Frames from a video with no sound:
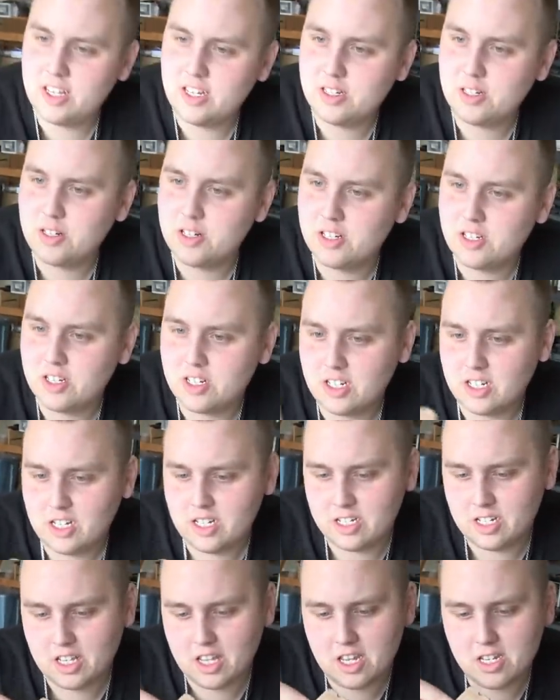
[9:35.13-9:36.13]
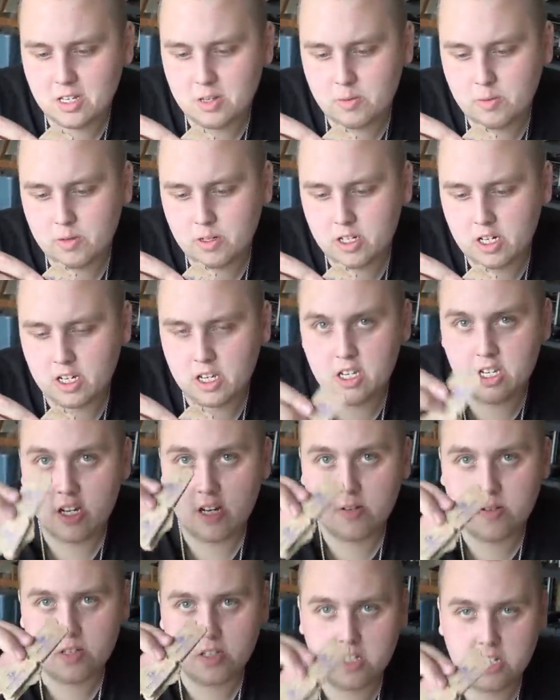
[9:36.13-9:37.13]
these are nostalgia. These are when Chuck E.
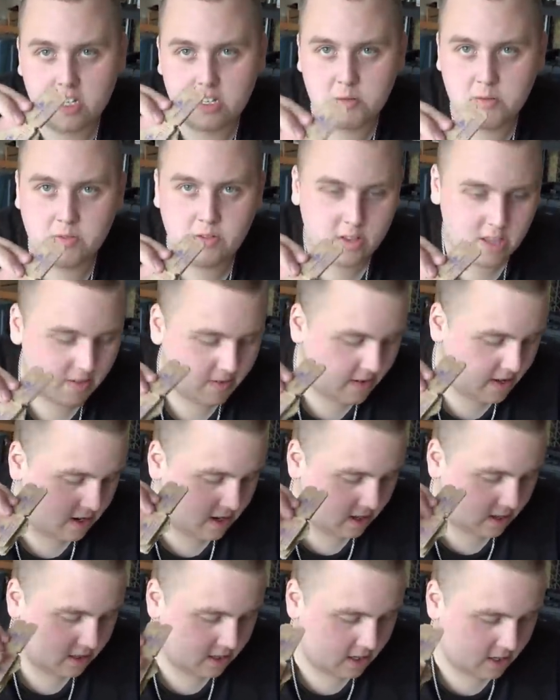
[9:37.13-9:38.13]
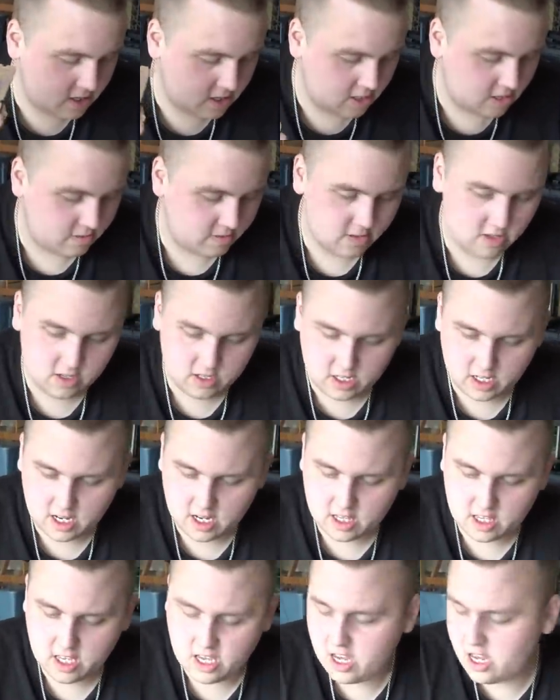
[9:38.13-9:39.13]
Cheese was good before they made it all digital. And you used to
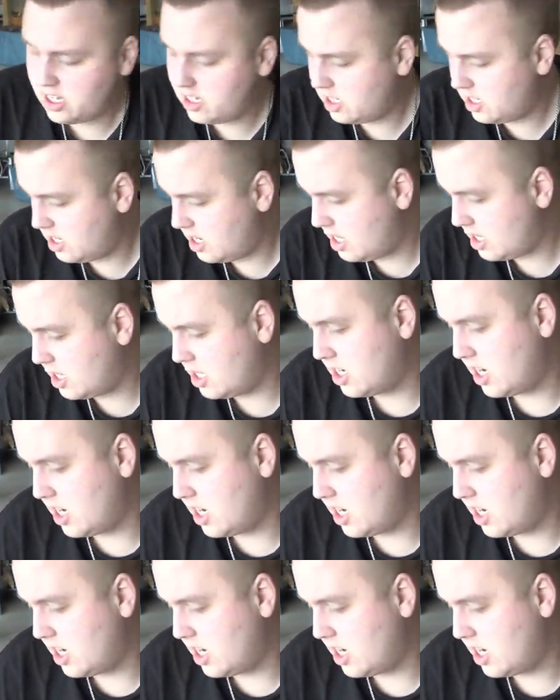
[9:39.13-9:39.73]
get these and you hit the